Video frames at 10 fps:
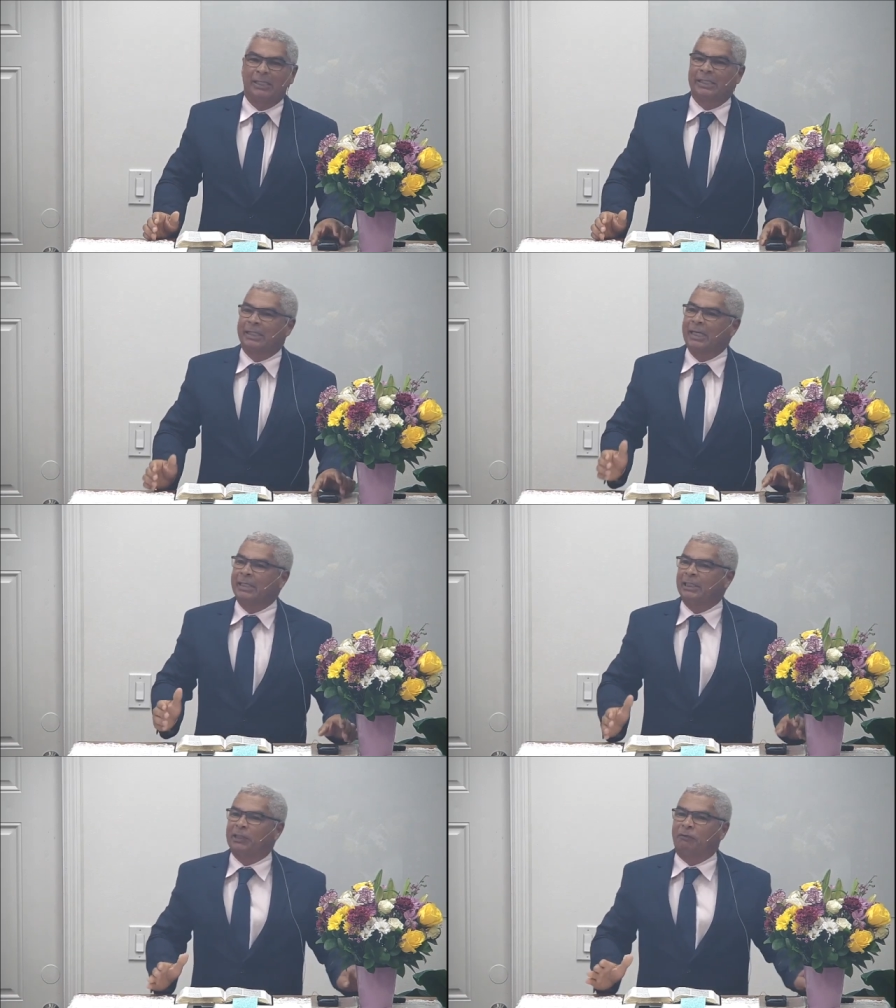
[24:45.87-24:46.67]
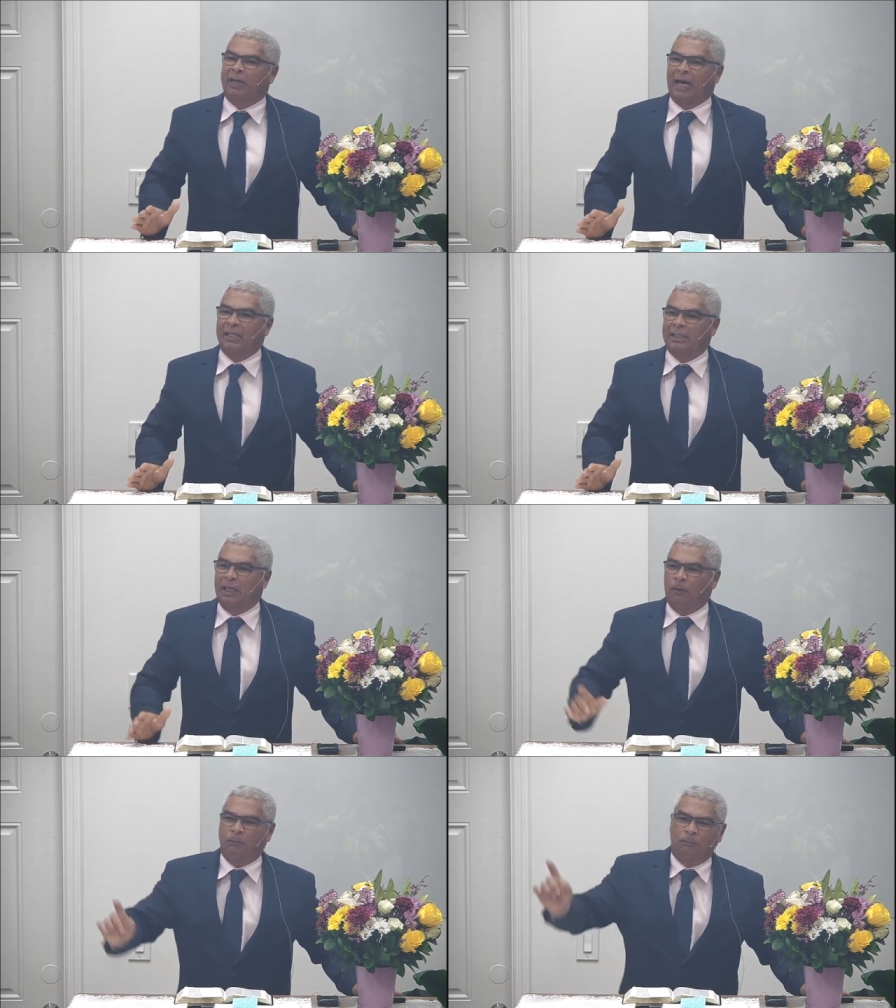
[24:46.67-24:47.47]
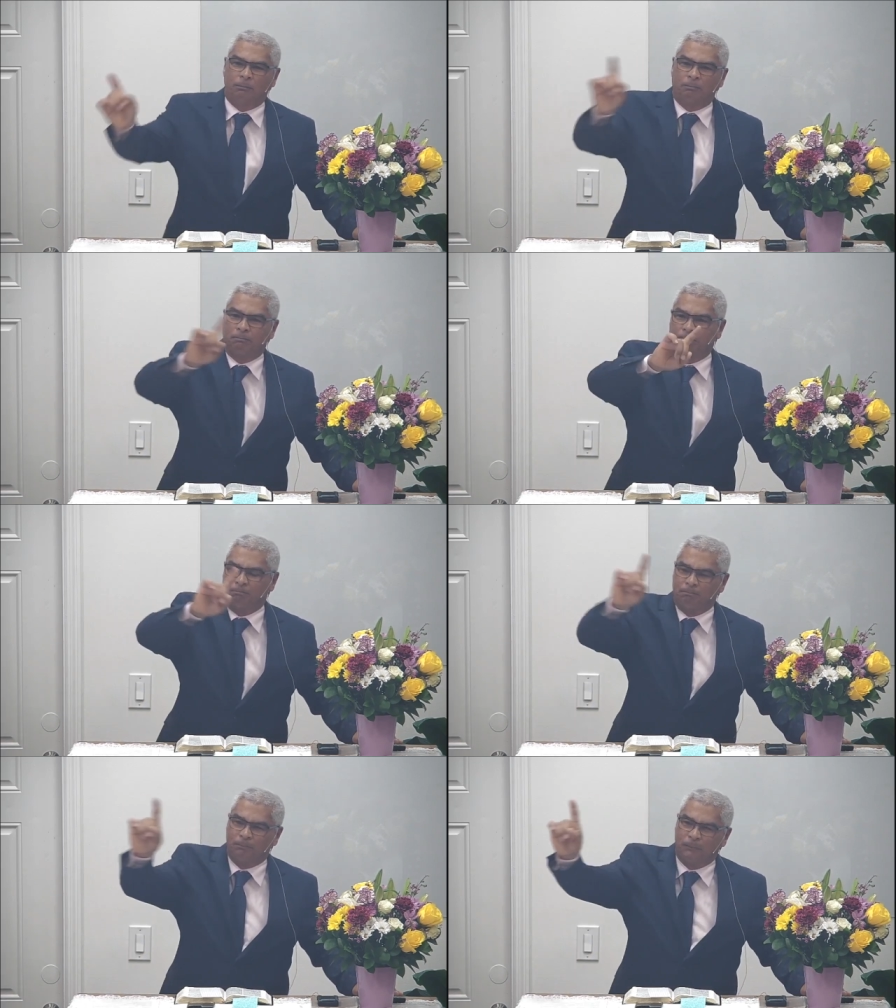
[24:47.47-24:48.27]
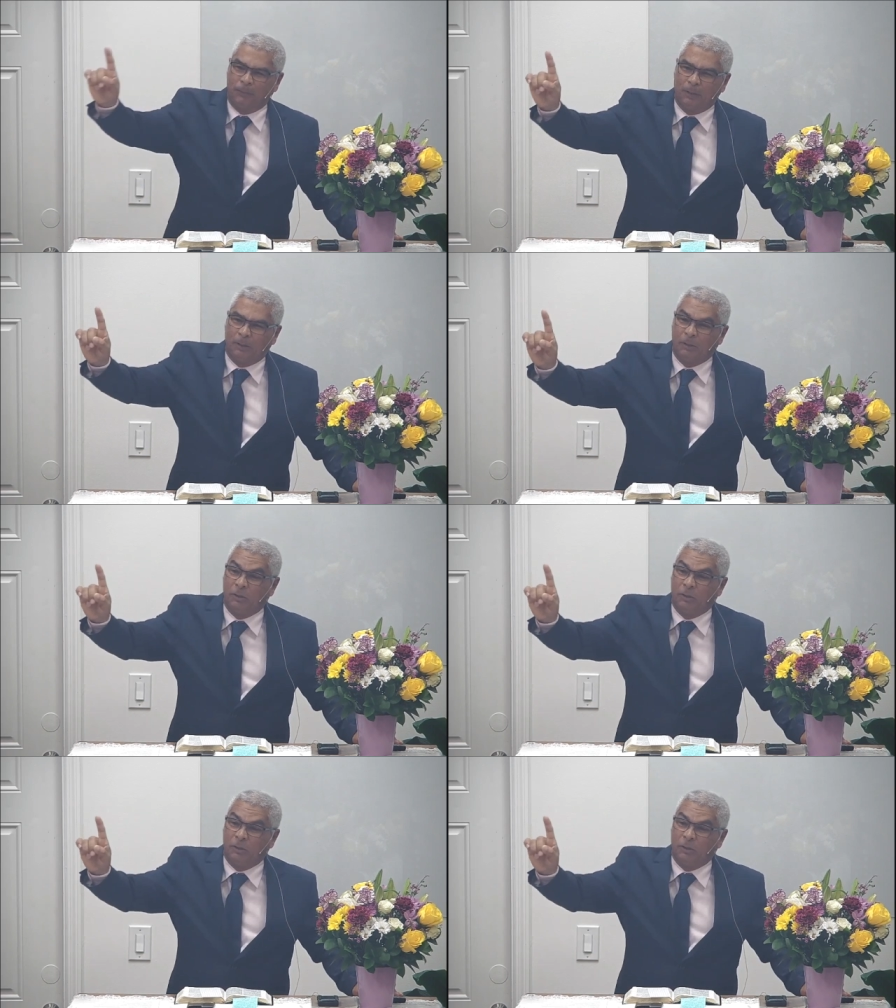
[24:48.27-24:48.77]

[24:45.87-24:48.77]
The Bible says that without sanctification,